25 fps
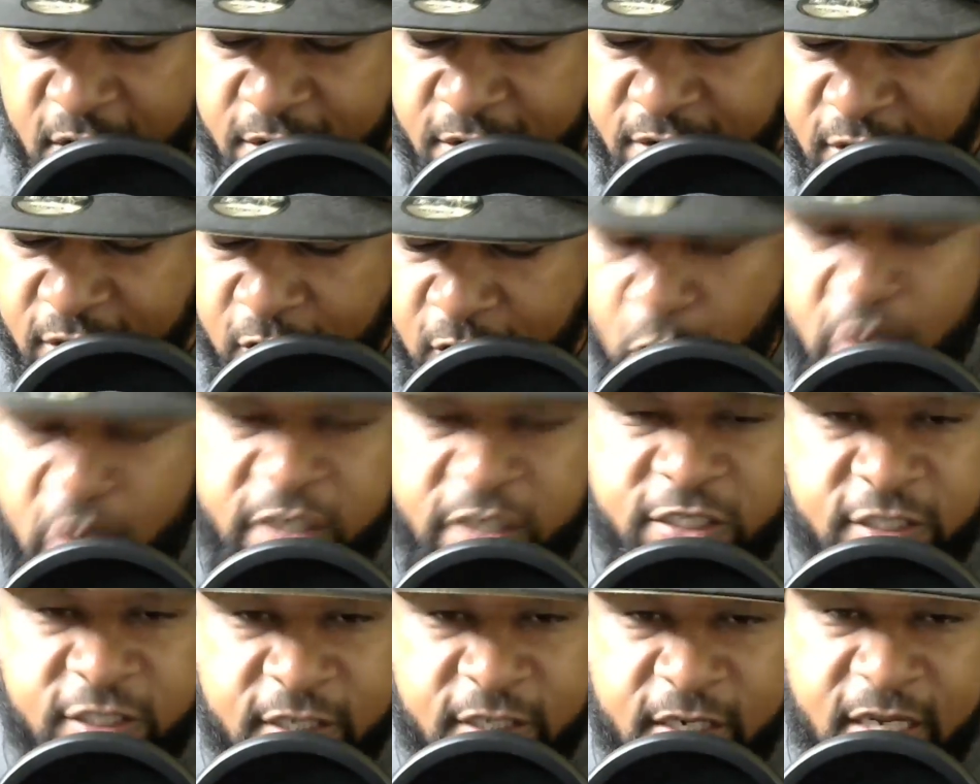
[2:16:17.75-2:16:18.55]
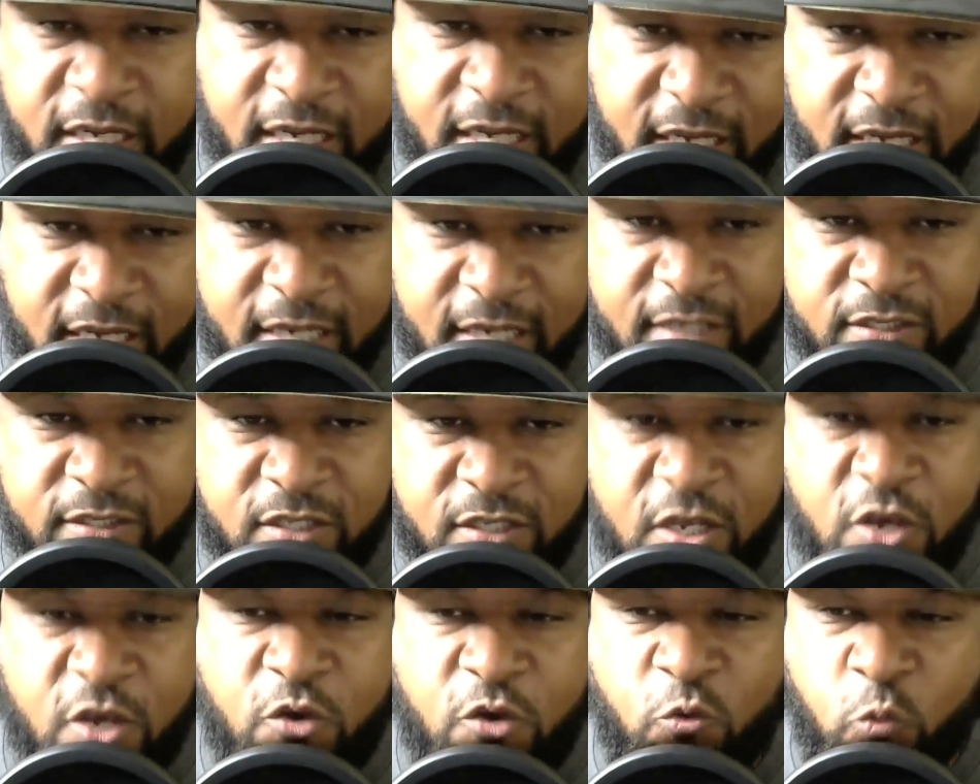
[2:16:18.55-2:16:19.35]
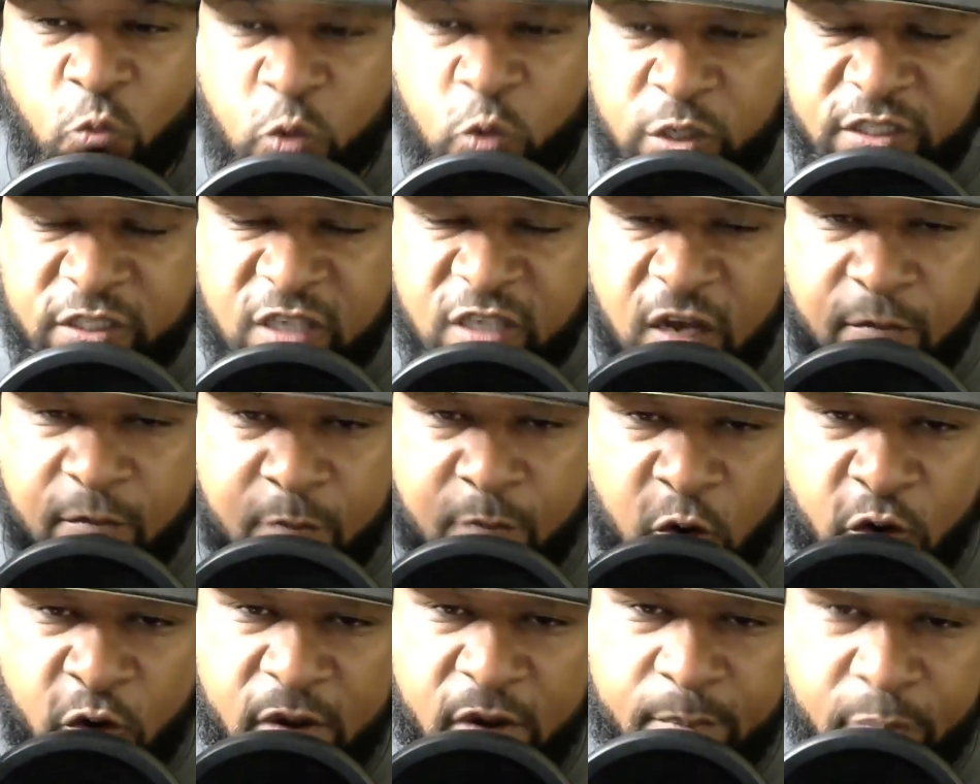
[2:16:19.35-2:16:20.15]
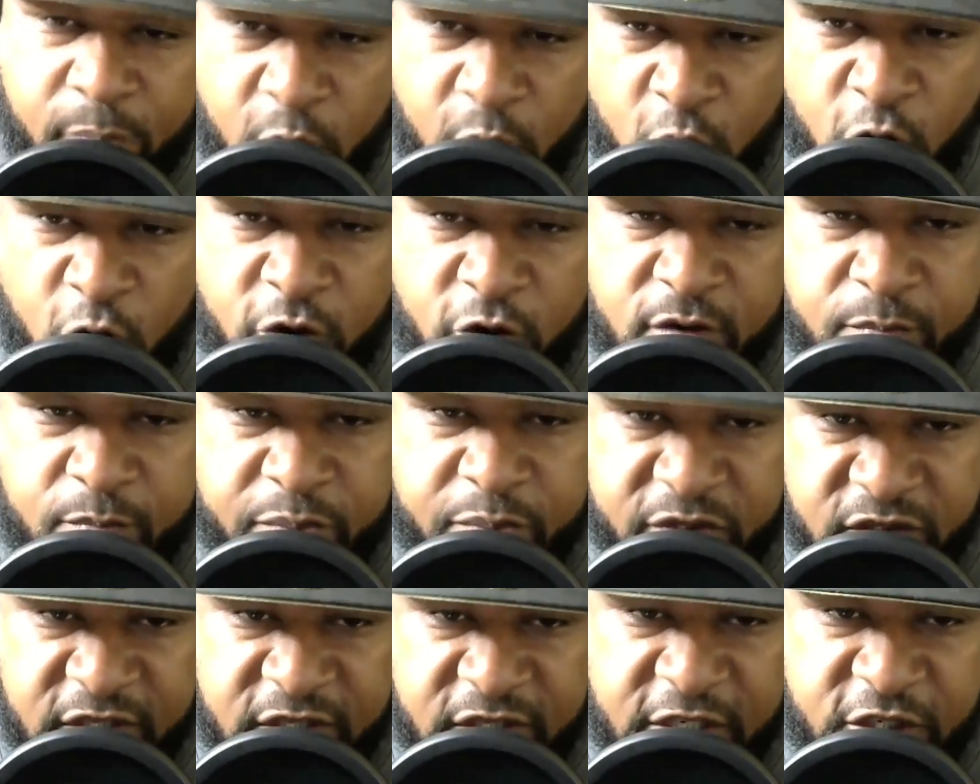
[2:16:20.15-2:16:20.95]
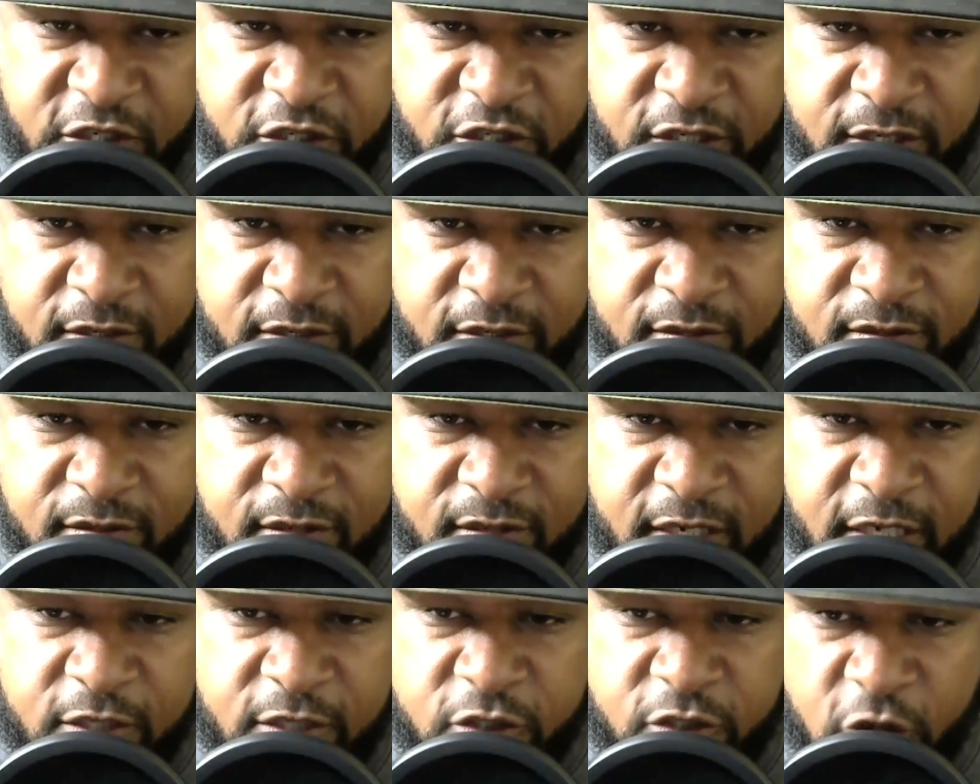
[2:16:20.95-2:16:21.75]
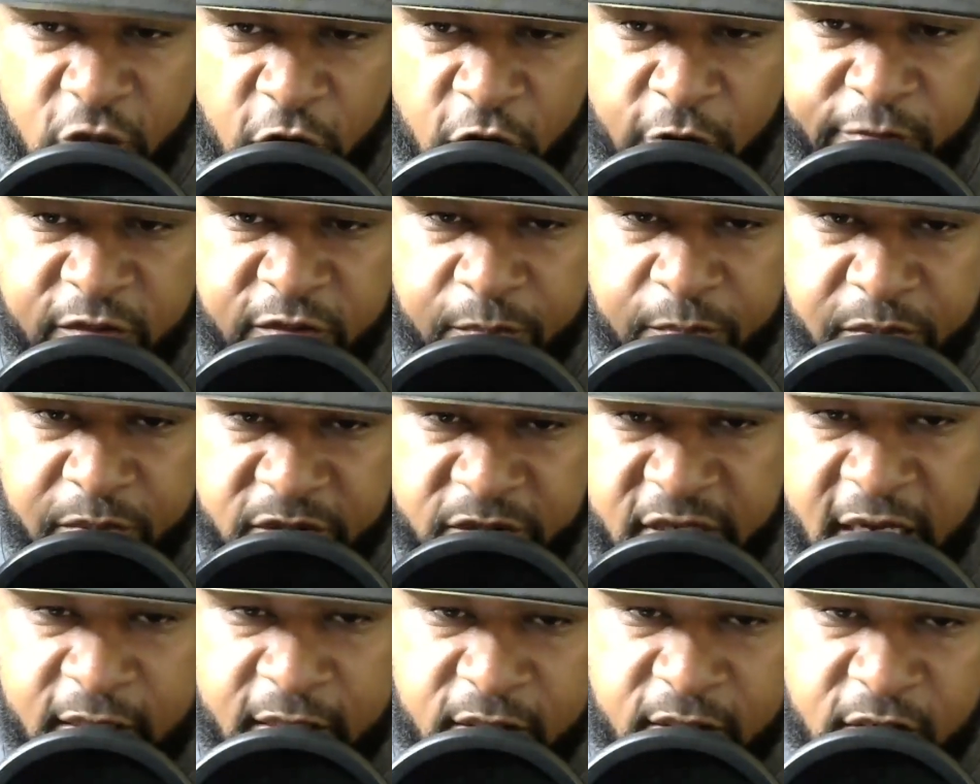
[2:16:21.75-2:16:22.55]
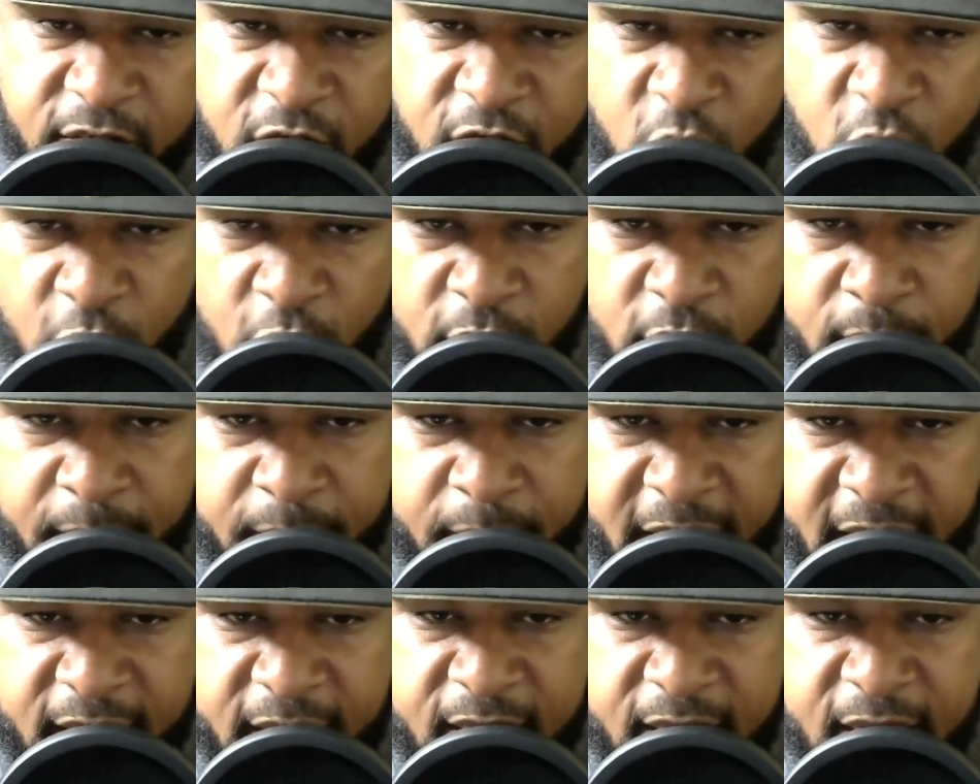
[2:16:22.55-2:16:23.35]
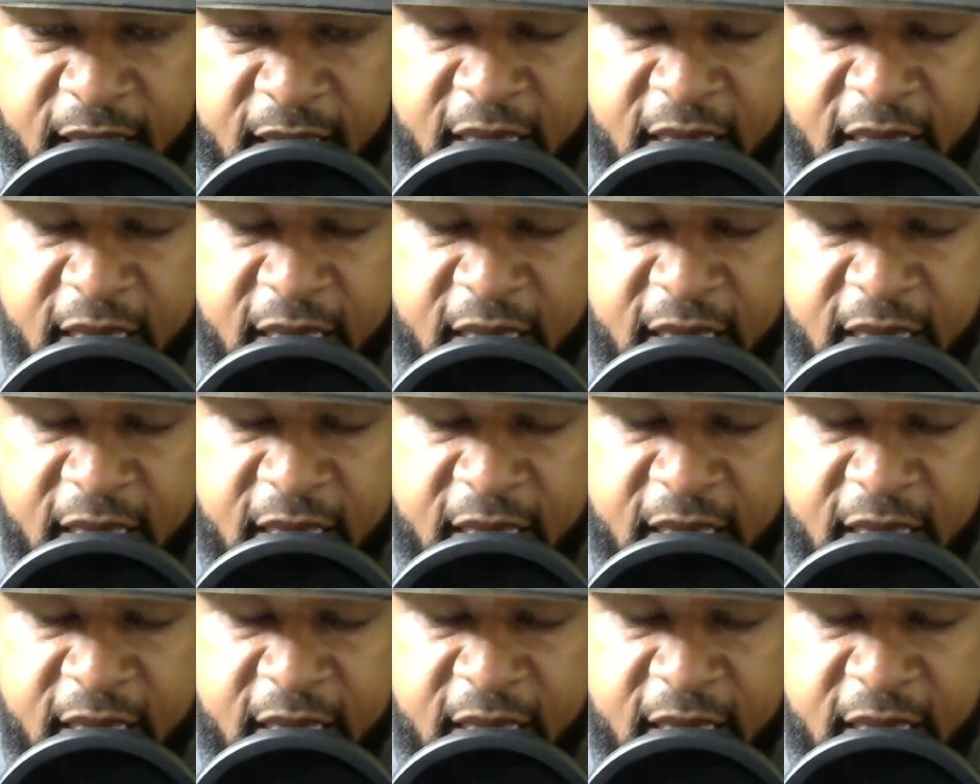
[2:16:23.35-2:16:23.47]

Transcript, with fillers: The question is, what's a more important position in terms of protecting a quarterback?